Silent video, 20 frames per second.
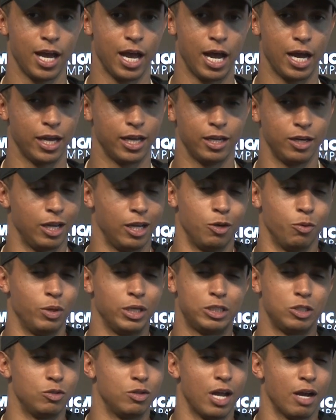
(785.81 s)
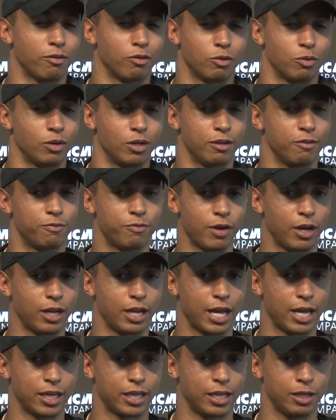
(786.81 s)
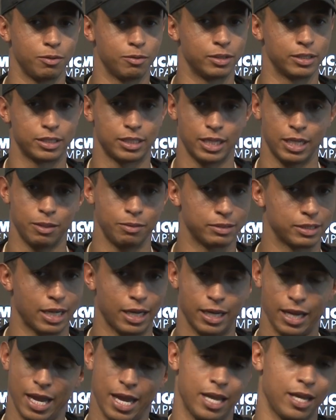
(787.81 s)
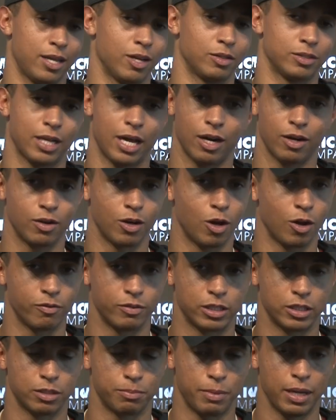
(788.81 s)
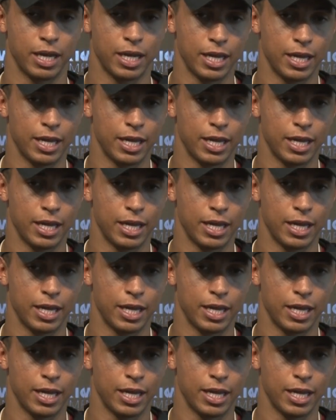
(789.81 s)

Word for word: uh, in, in which you never really felt like he was he was like, hey coach, I don't know if this is